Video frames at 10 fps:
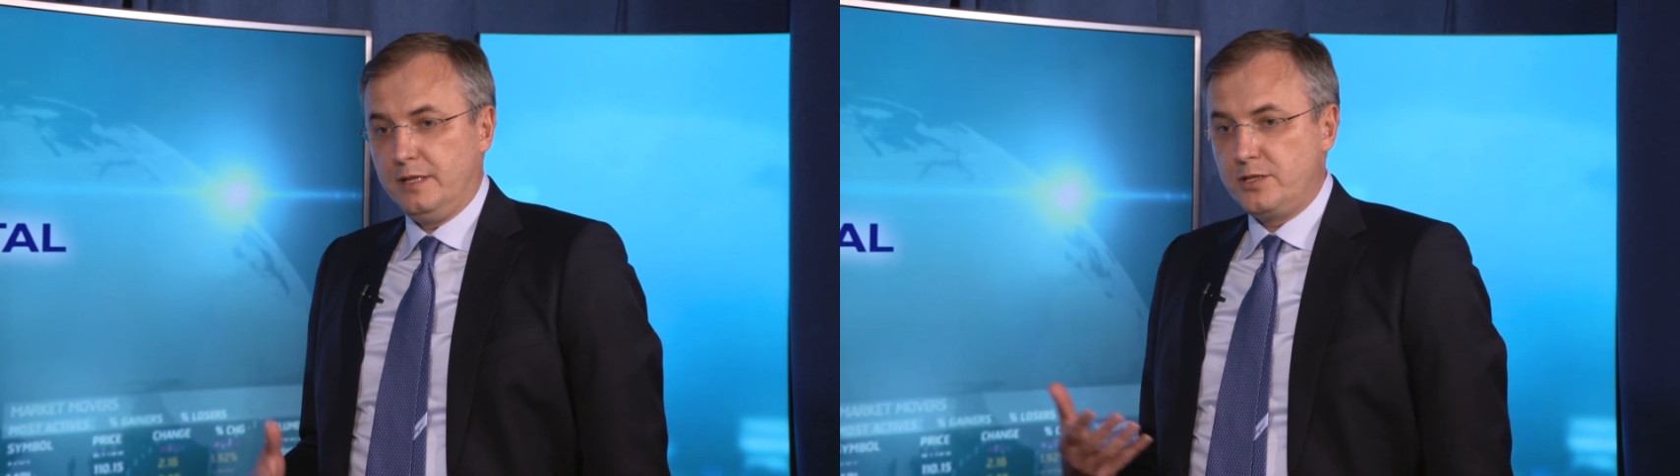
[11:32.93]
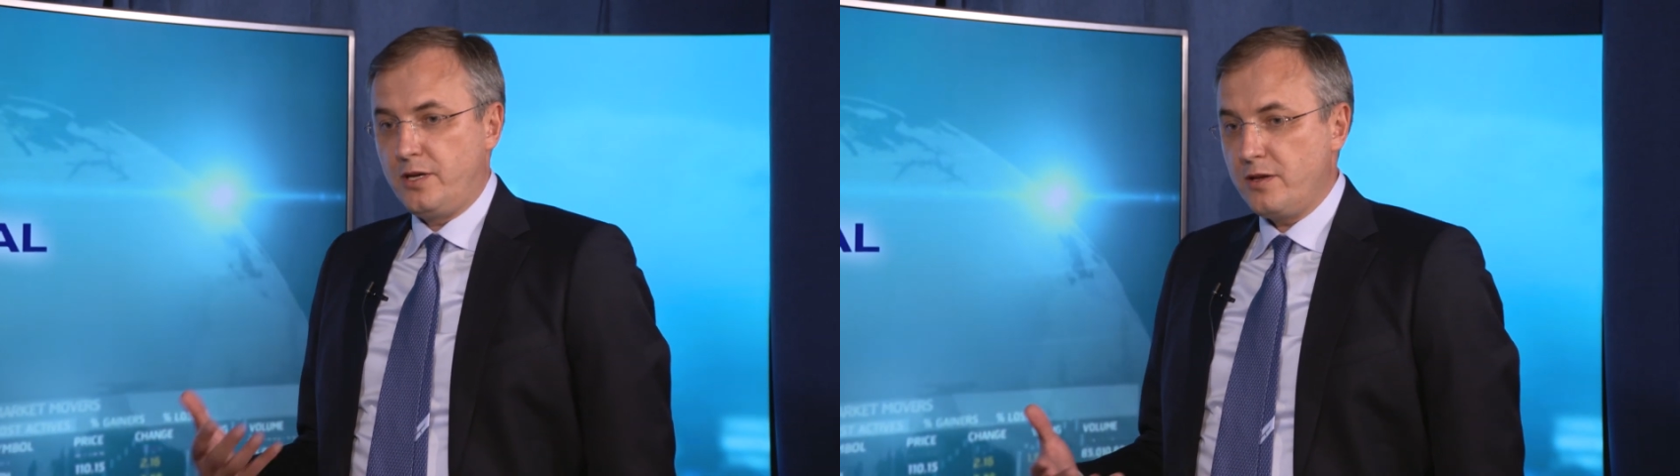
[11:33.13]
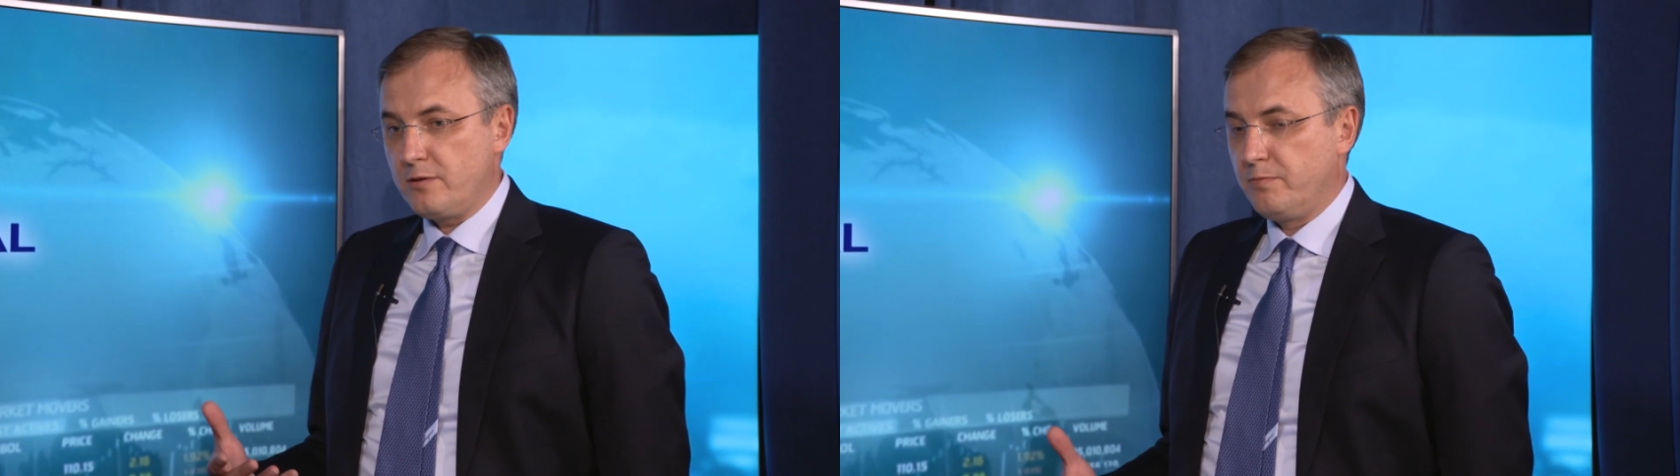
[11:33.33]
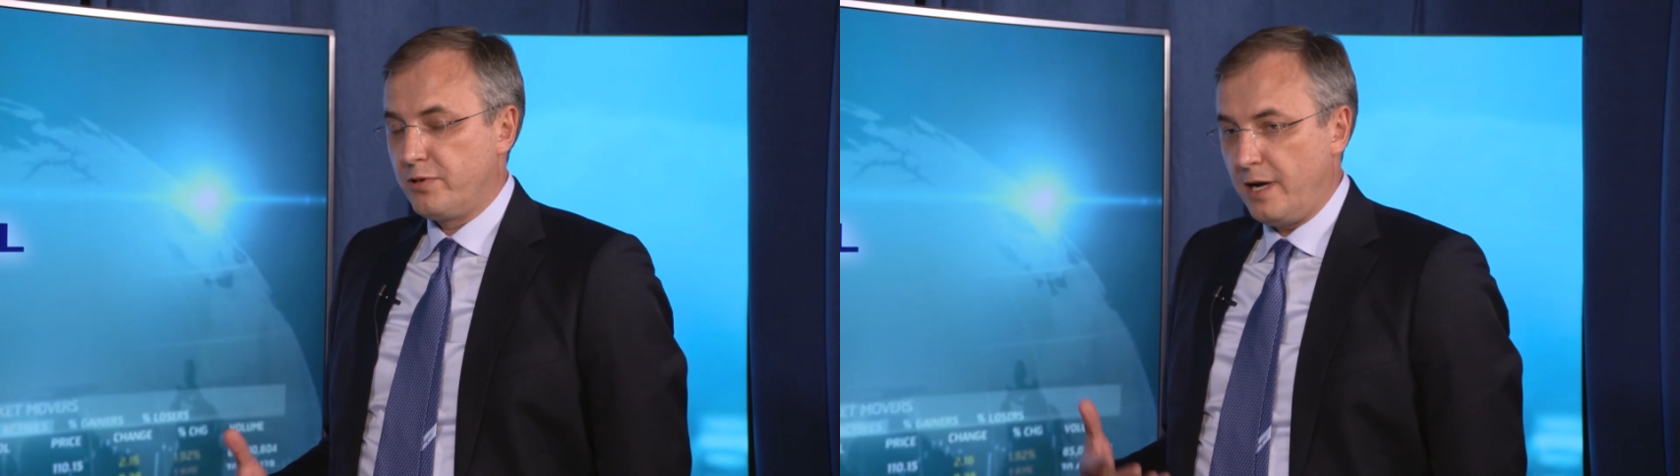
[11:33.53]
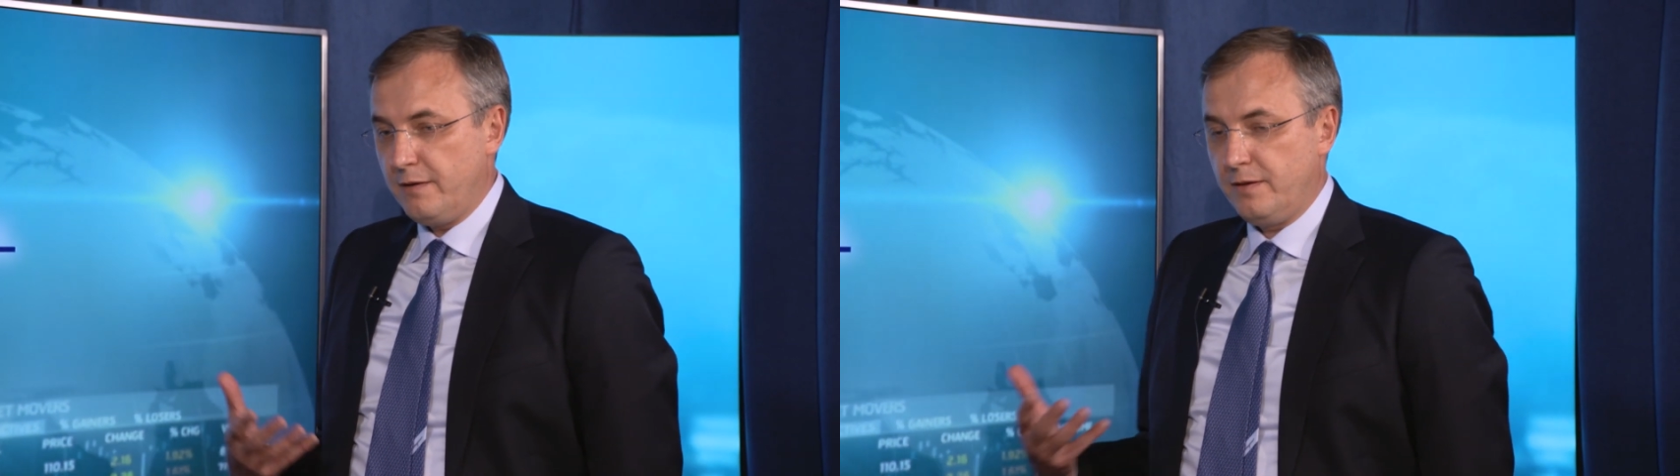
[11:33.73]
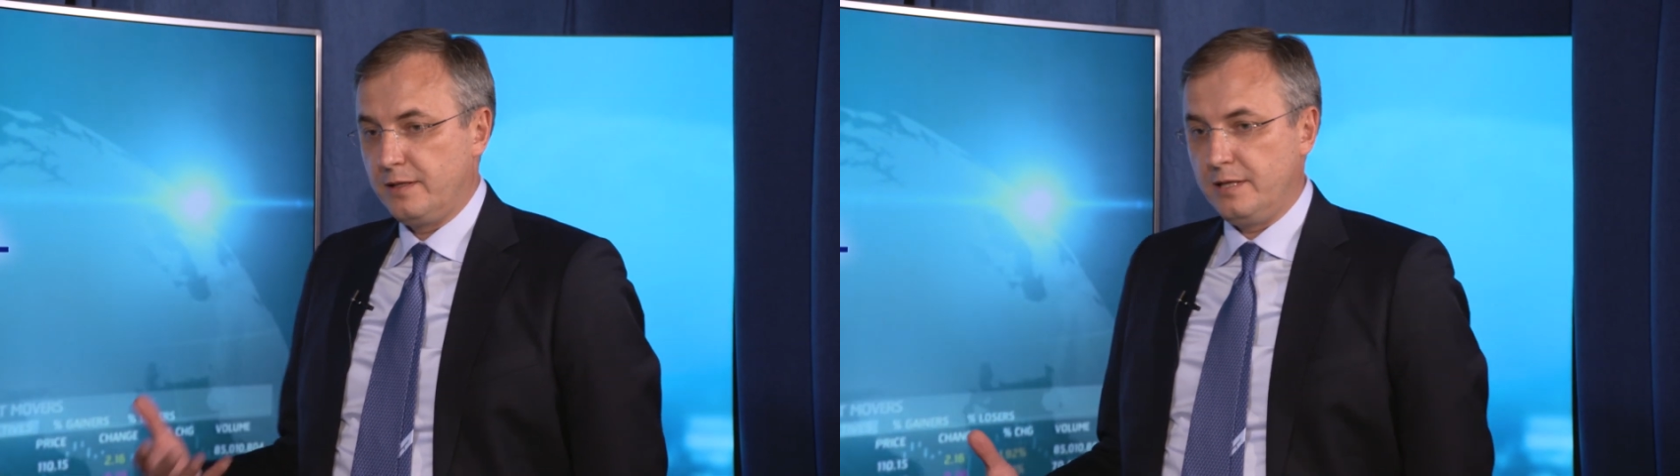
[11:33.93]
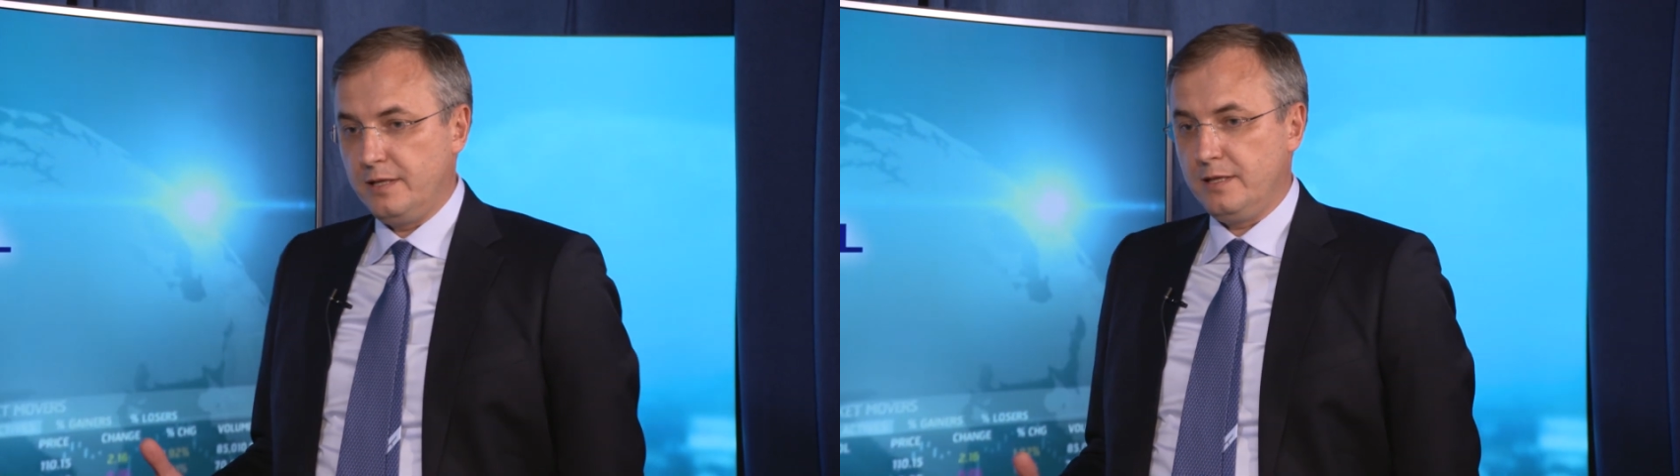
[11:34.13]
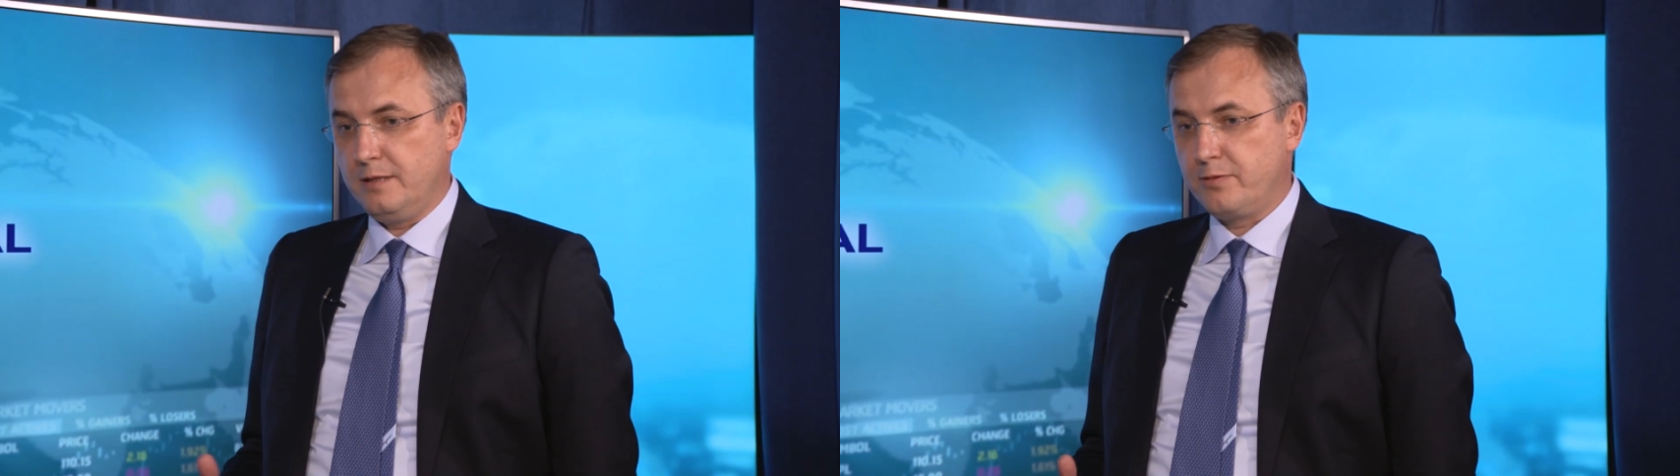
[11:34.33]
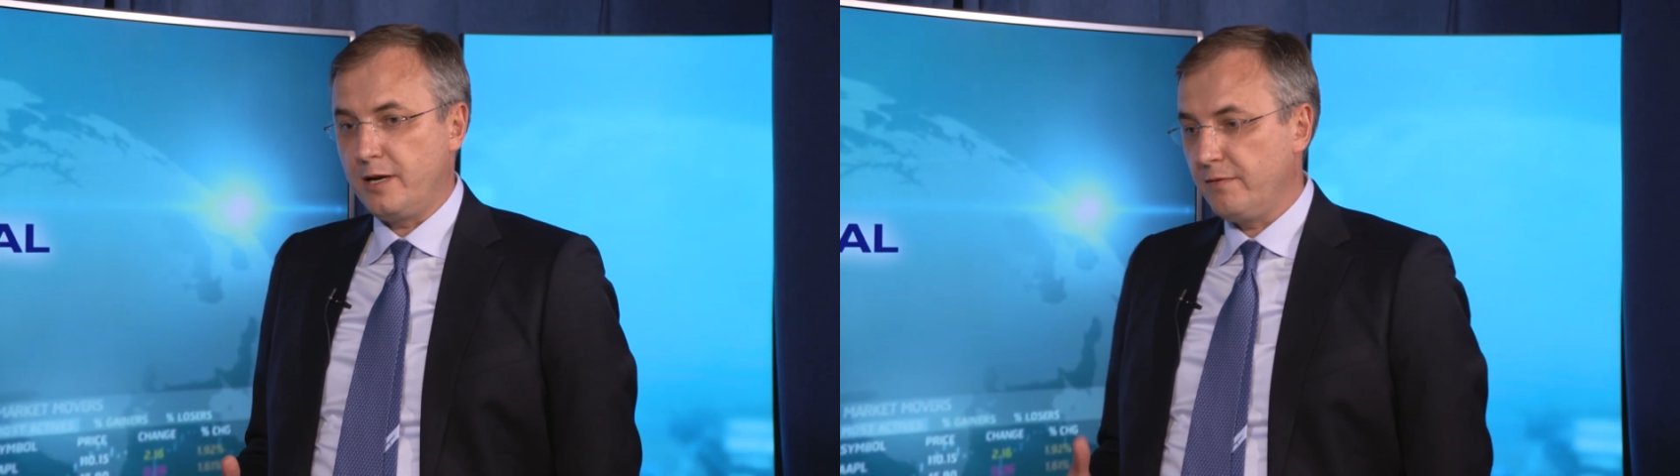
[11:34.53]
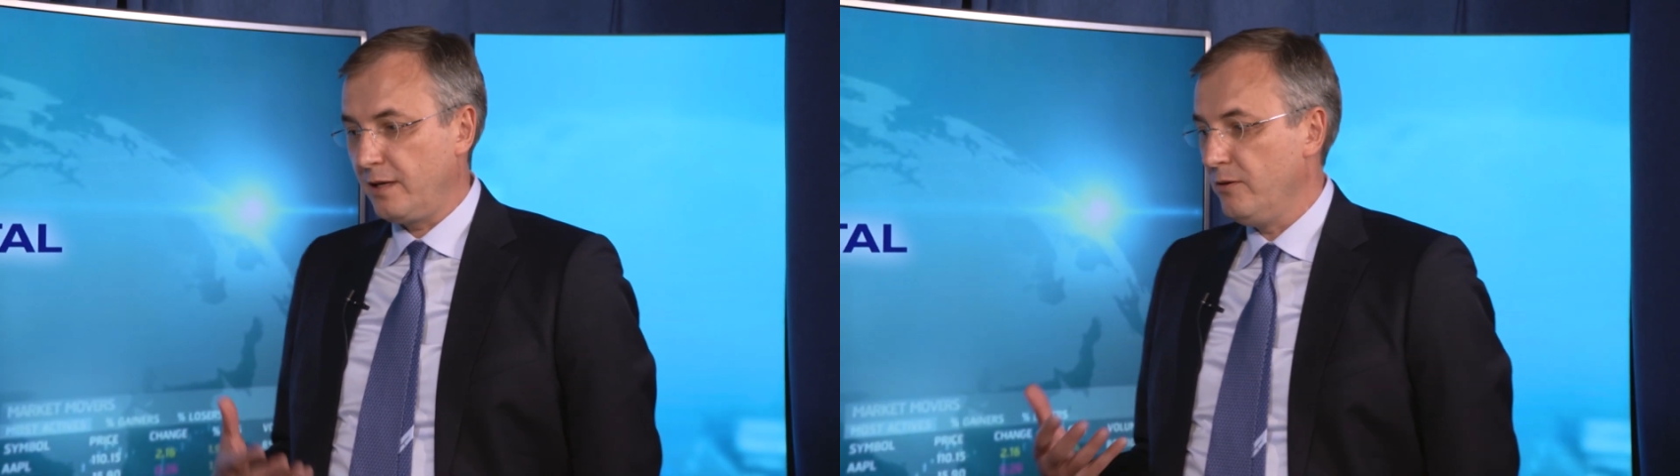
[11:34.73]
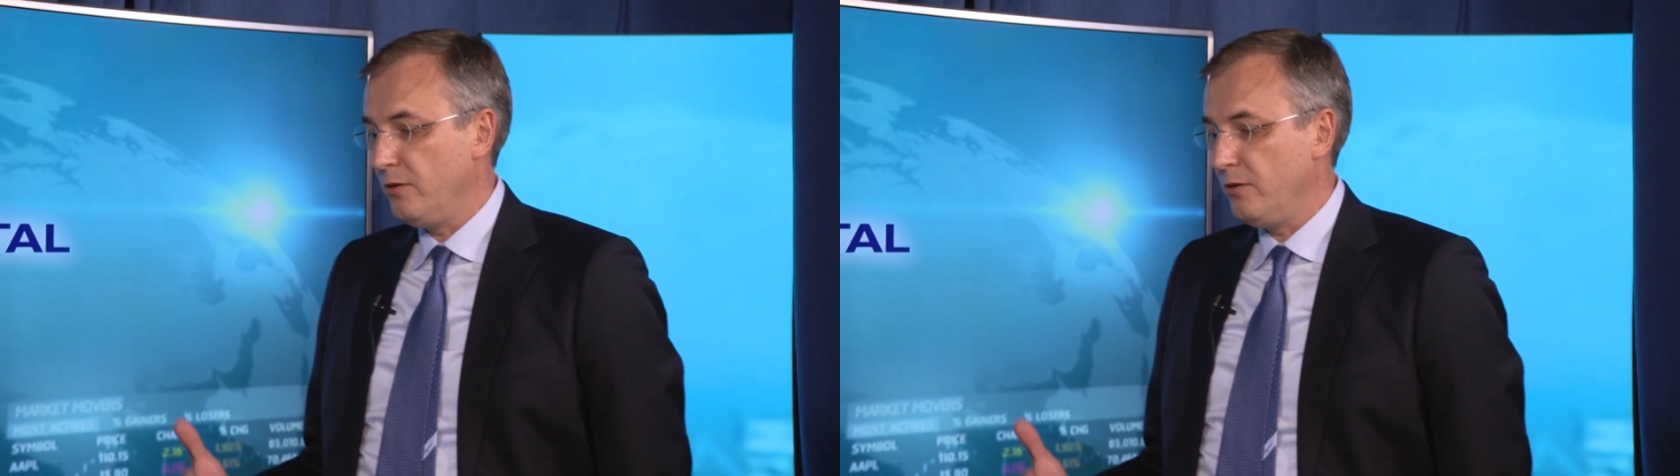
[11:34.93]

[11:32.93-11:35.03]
In general, privately